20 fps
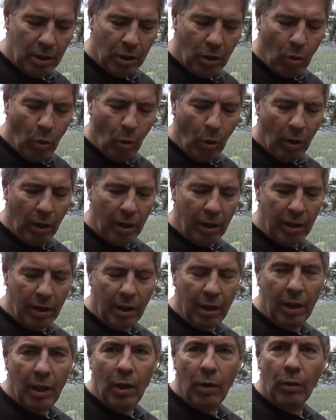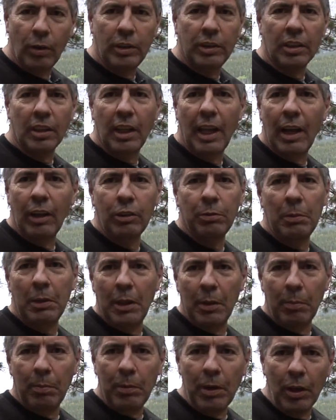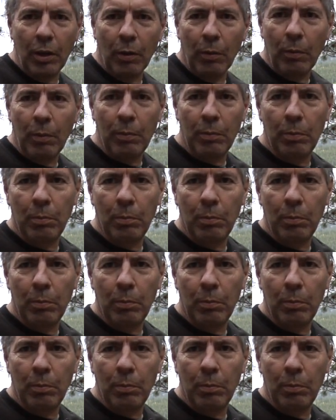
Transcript: cord which allows me to you know